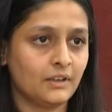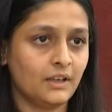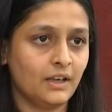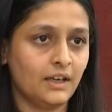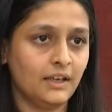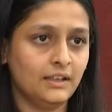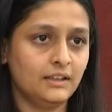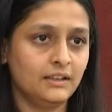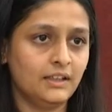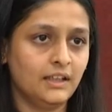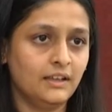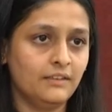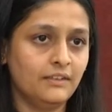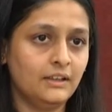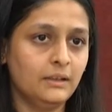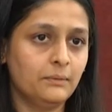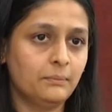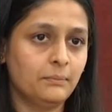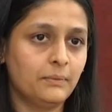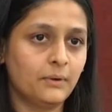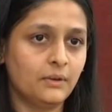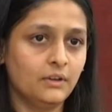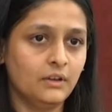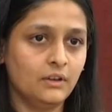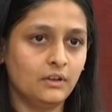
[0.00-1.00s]
and they will
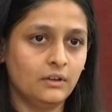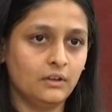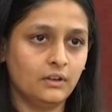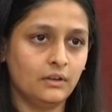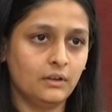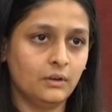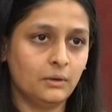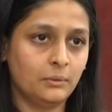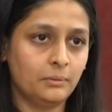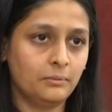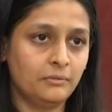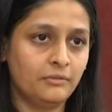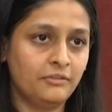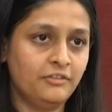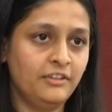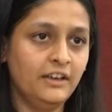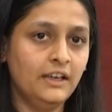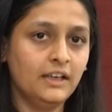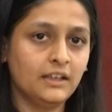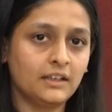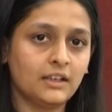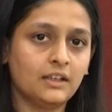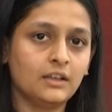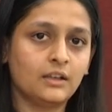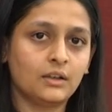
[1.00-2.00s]
uh,
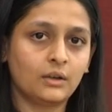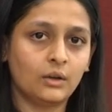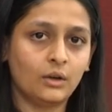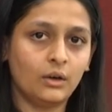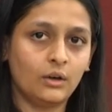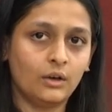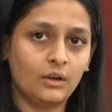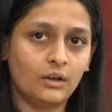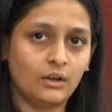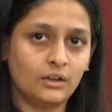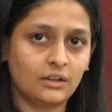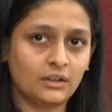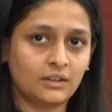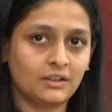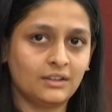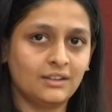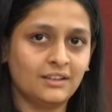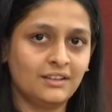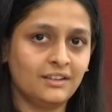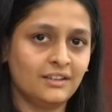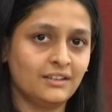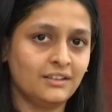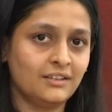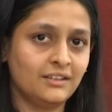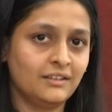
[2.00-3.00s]
filter or
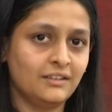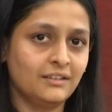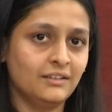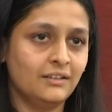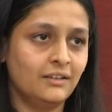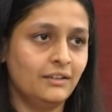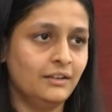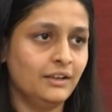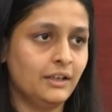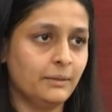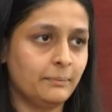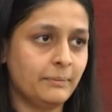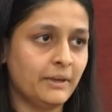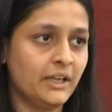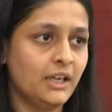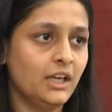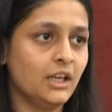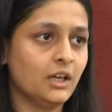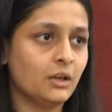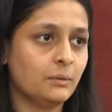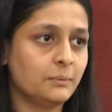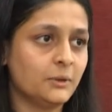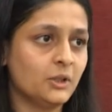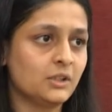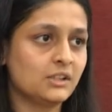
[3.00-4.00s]

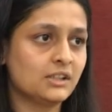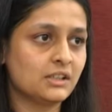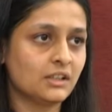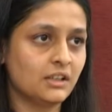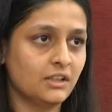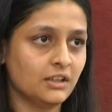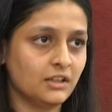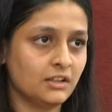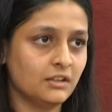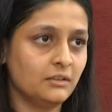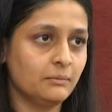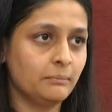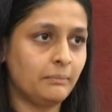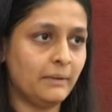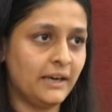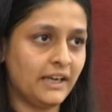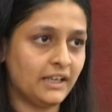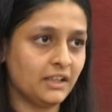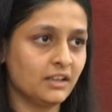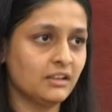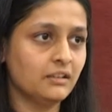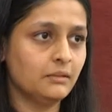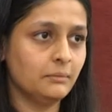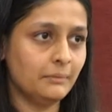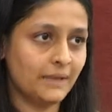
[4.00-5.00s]
depending upon certain
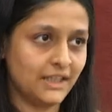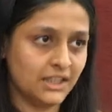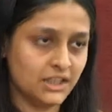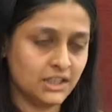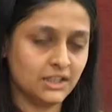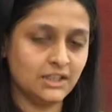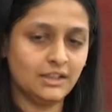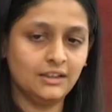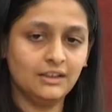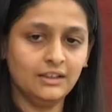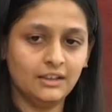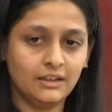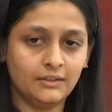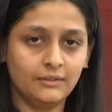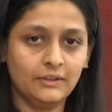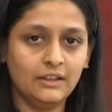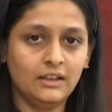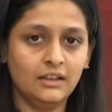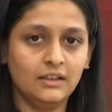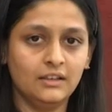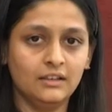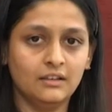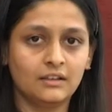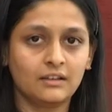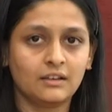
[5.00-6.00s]
pattern matching it
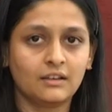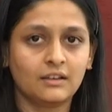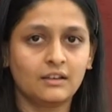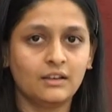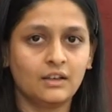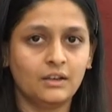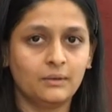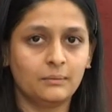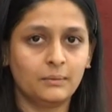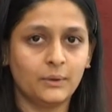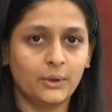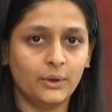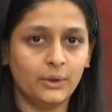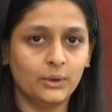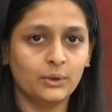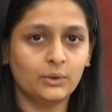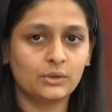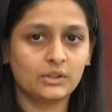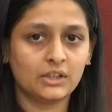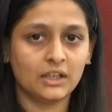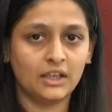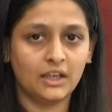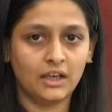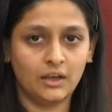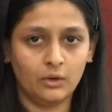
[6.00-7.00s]
will
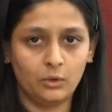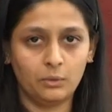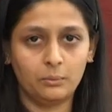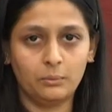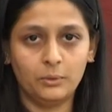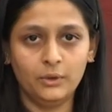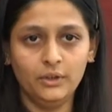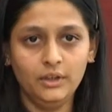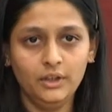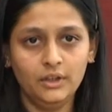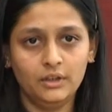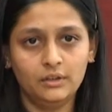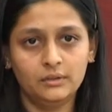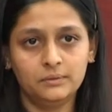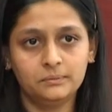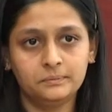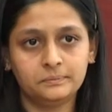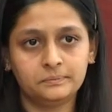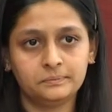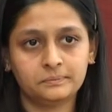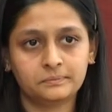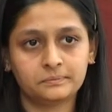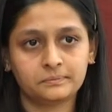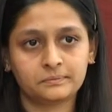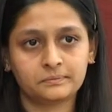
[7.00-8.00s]
produce an output.
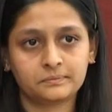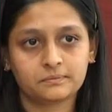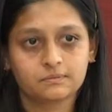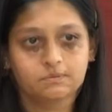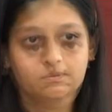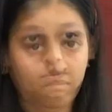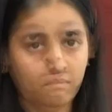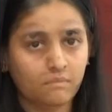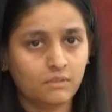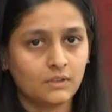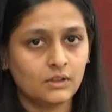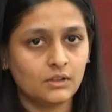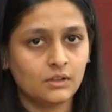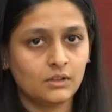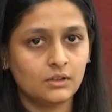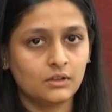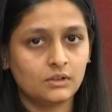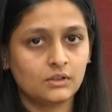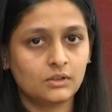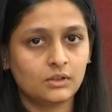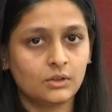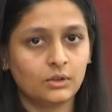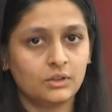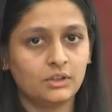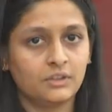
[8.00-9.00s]

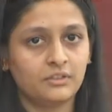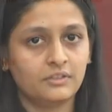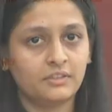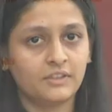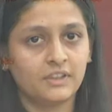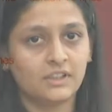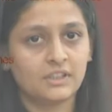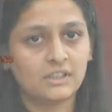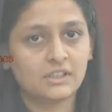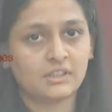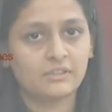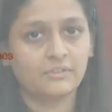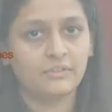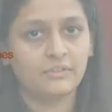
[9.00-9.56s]
So the first